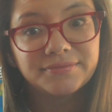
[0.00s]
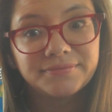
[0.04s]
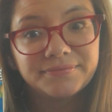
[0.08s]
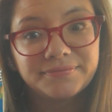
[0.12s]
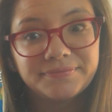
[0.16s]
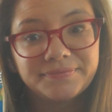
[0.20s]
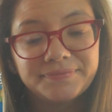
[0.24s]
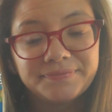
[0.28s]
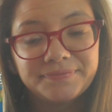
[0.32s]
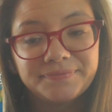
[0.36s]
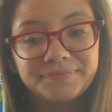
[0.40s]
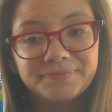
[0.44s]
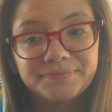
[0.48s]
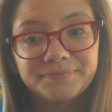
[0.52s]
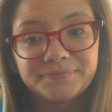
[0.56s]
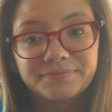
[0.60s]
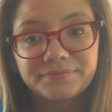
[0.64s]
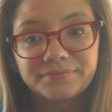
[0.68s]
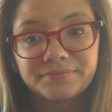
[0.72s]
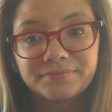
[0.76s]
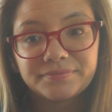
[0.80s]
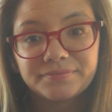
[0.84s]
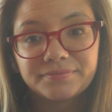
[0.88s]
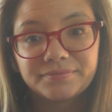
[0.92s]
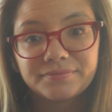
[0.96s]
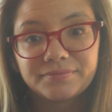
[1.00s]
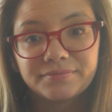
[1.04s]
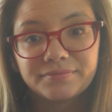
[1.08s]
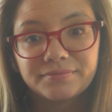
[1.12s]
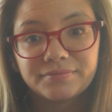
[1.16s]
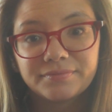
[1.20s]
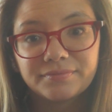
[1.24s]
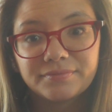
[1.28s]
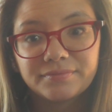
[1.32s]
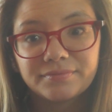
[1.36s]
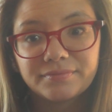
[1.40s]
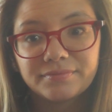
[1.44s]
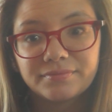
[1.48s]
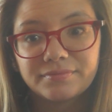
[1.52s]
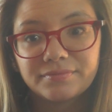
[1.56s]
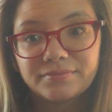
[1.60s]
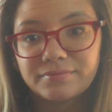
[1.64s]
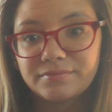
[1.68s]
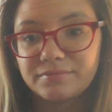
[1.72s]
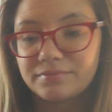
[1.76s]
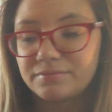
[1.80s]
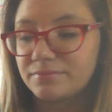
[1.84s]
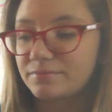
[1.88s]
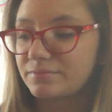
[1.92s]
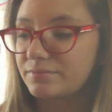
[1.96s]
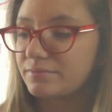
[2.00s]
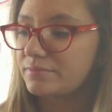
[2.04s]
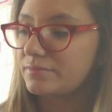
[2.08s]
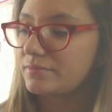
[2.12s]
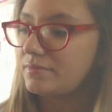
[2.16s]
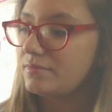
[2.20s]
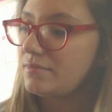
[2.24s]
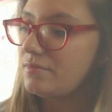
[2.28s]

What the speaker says: Nobody speaks.